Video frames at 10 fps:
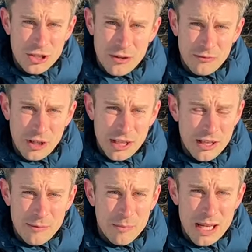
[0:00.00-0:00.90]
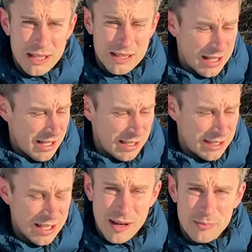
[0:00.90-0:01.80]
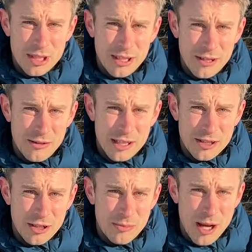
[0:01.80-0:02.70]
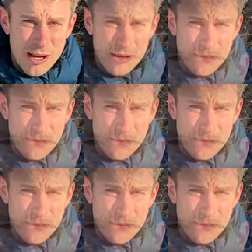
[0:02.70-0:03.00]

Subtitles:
don't think you can beat it. It's absolutely superb.